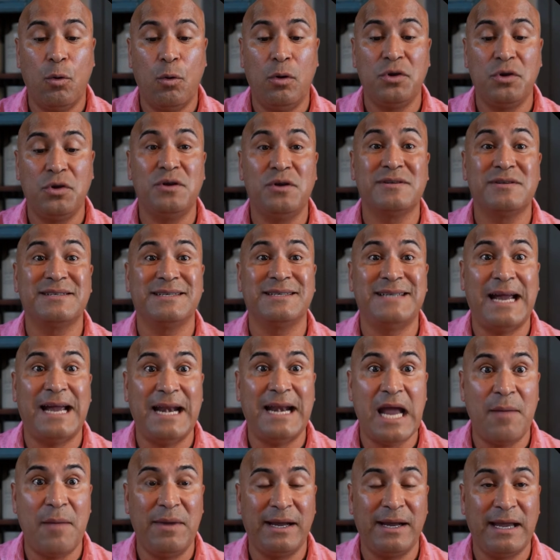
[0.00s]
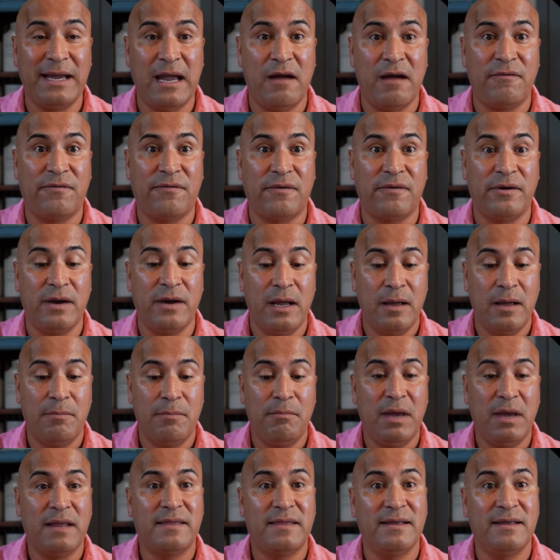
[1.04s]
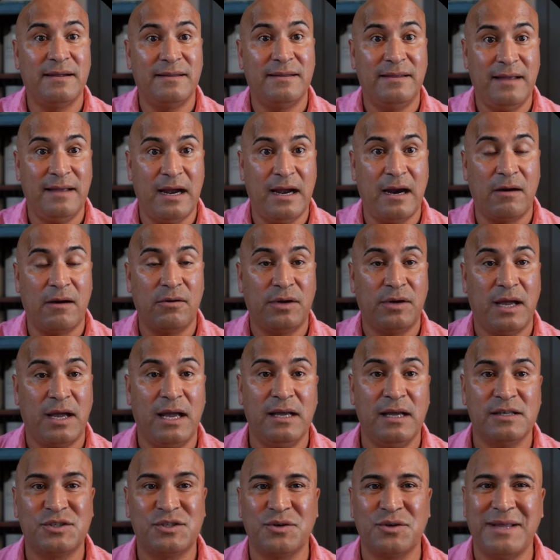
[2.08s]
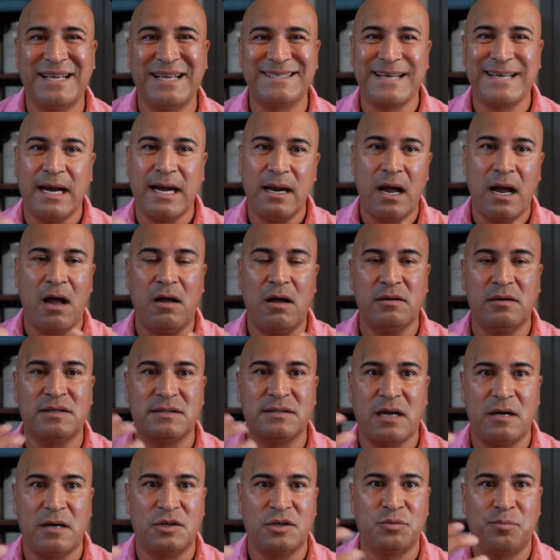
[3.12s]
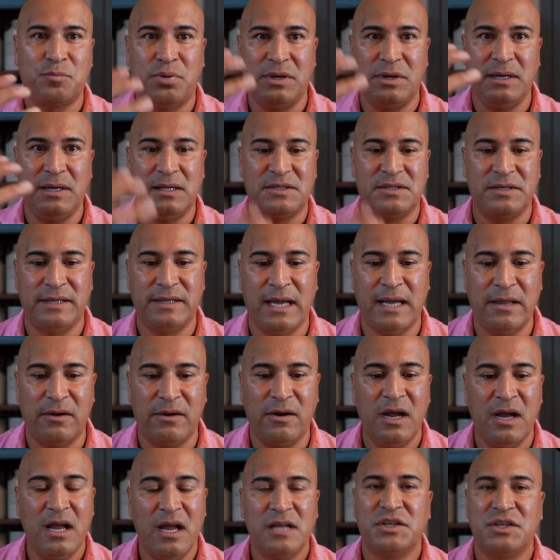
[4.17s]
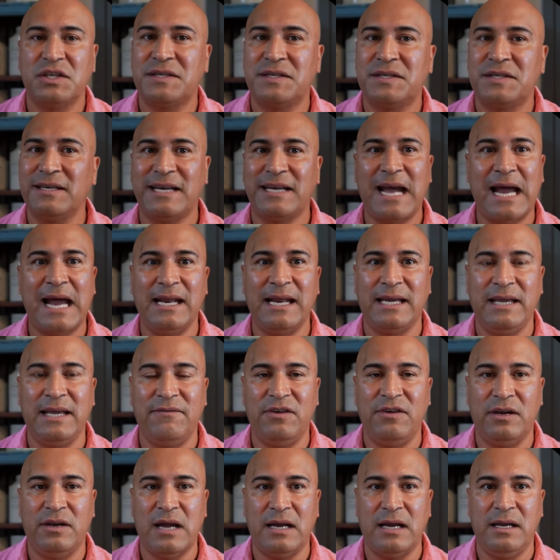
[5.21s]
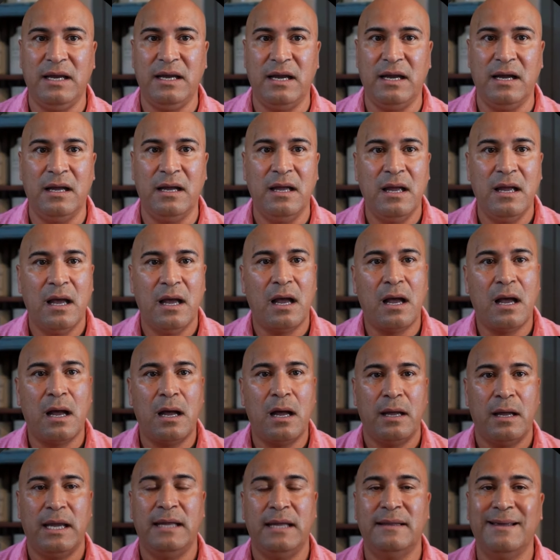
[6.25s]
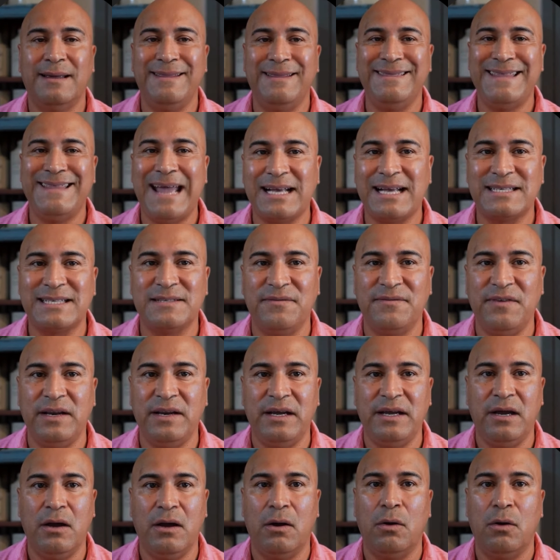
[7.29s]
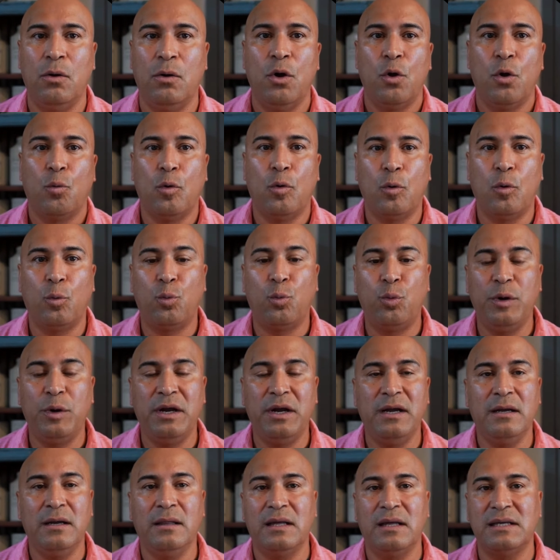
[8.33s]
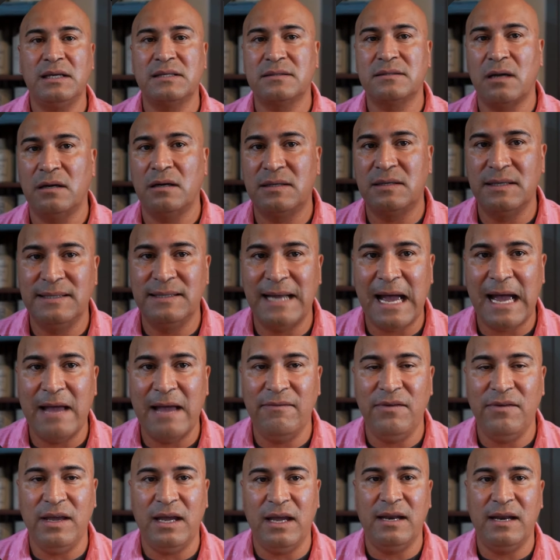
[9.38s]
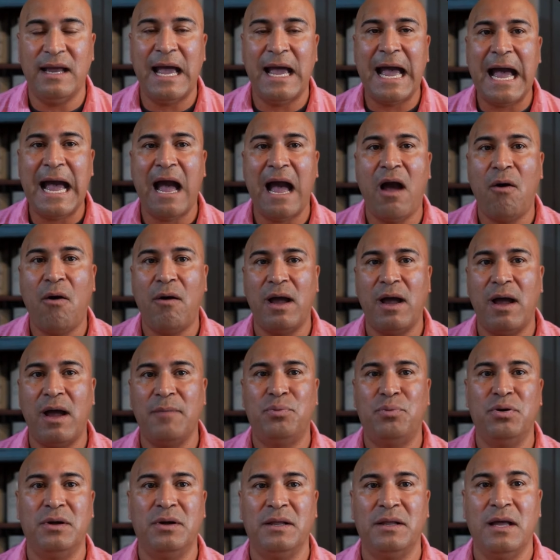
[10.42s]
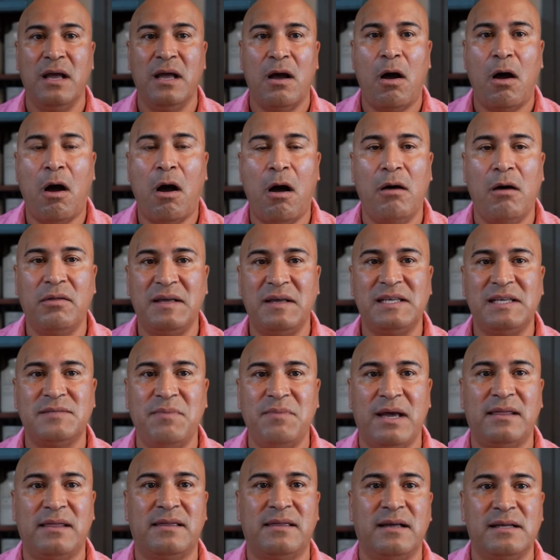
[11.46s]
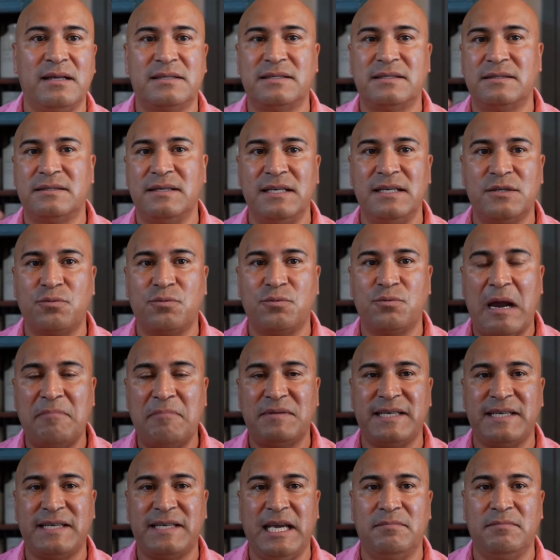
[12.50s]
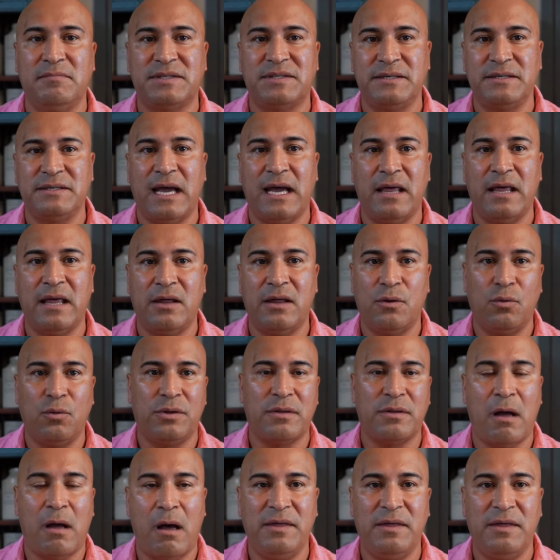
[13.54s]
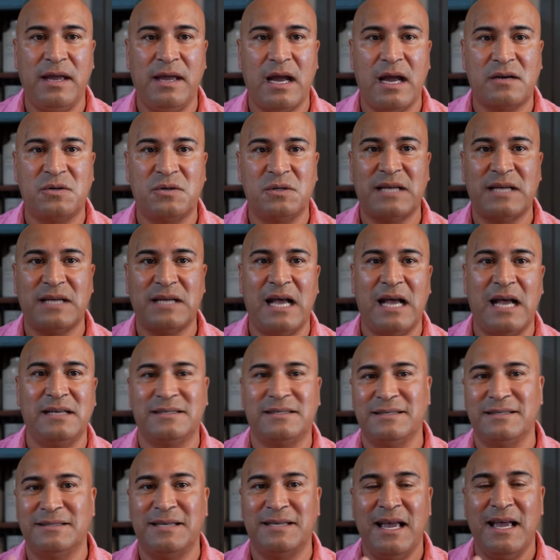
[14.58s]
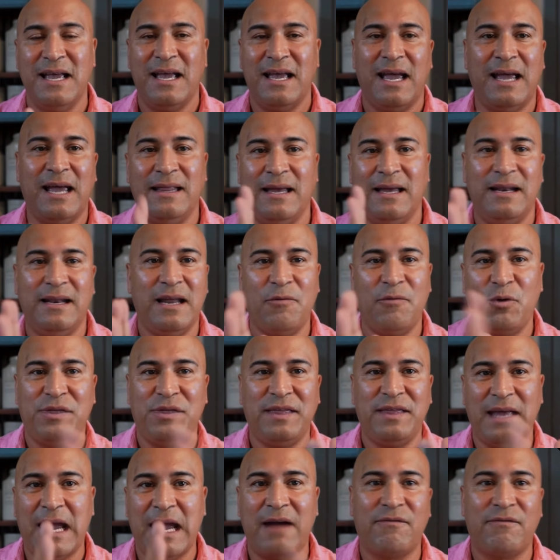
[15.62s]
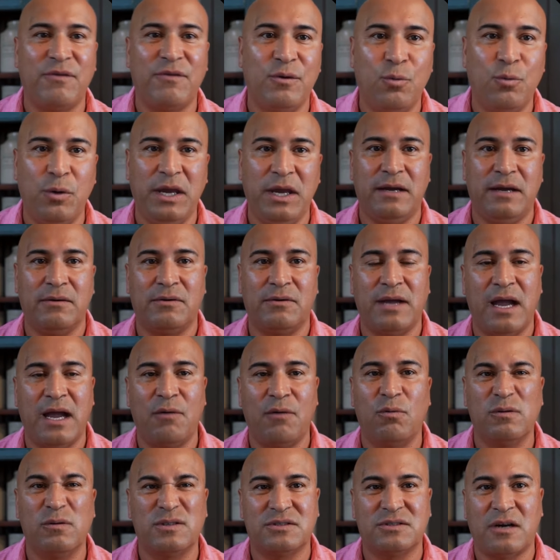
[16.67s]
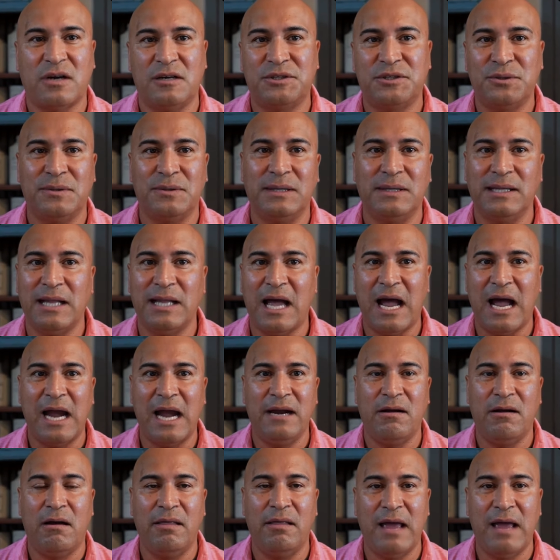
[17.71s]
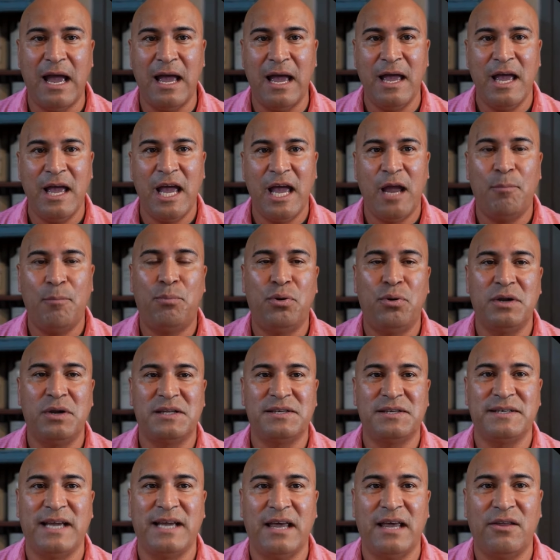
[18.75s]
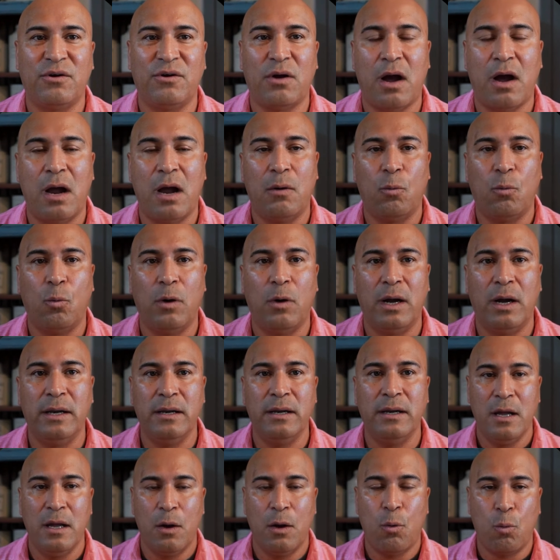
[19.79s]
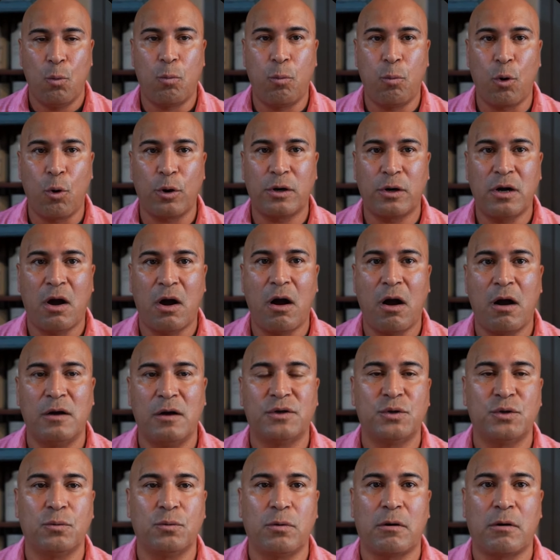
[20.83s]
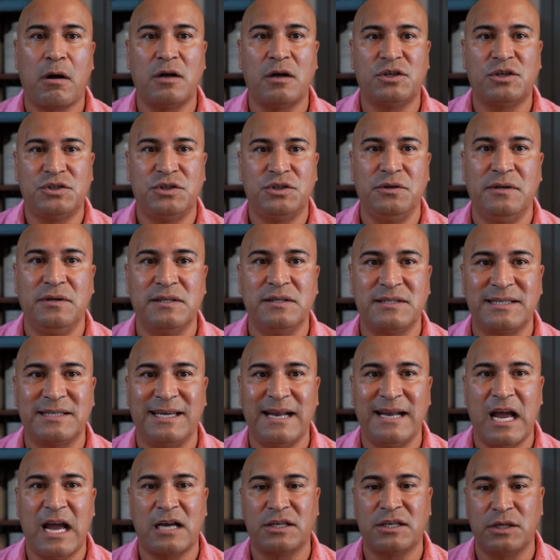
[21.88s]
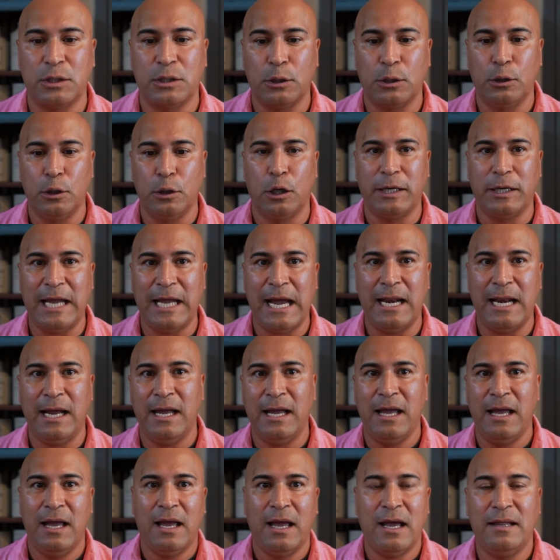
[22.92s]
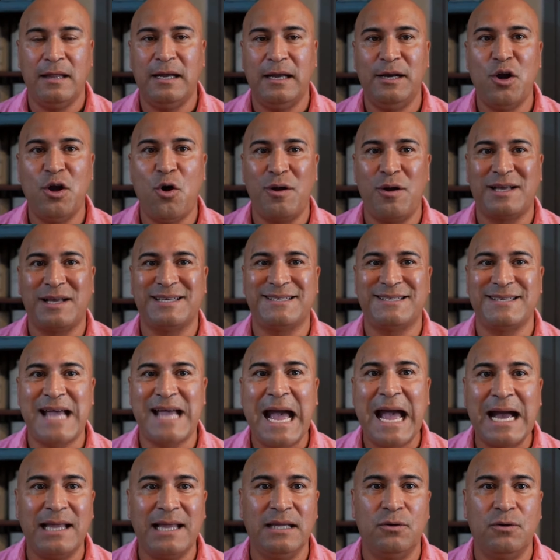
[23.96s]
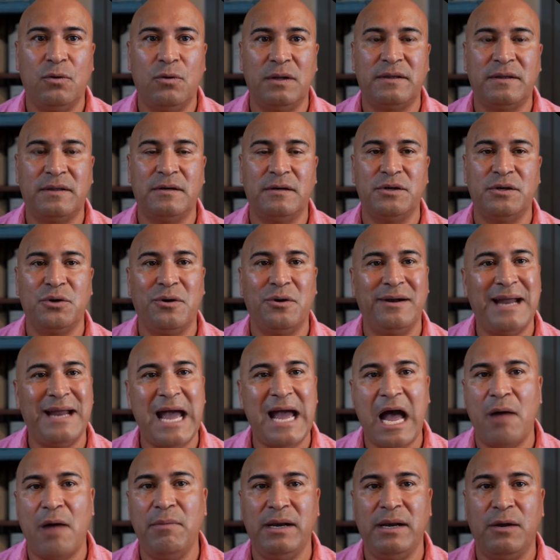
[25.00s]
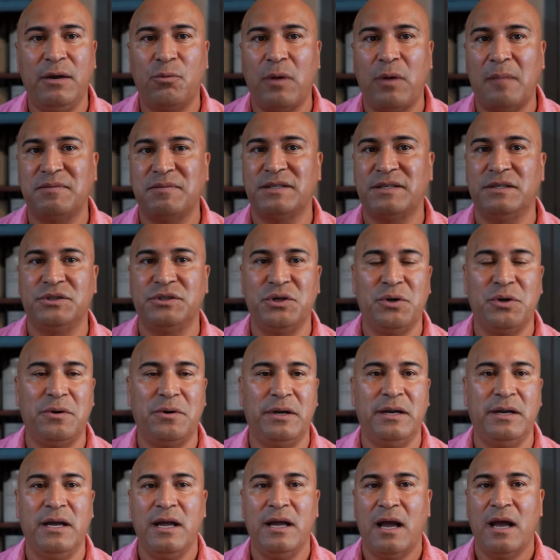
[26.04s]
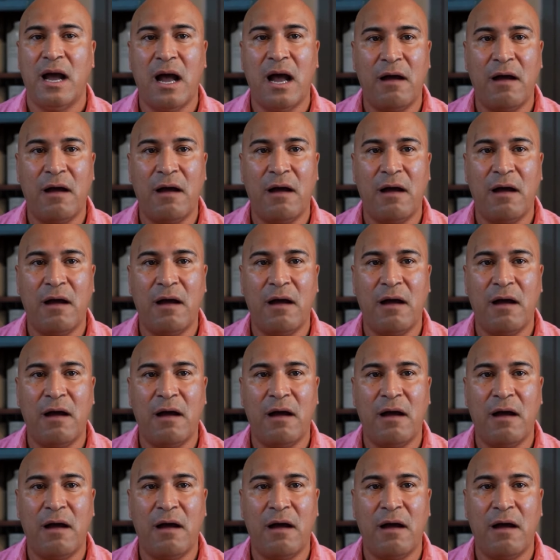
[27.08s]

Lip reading: We'll use a dynamic effort method there, okay? So that's kind of how I'll start putting it together, just to kind of give you an idea. In the next video, we'll really start to dive in how I put all these methods, these rep schemes together with all the exercises, and then with every week, okay? We'll start to align all that and put it together on one work card to where our students can actually look at it and they know exactly what they're doing, how many reps they're doing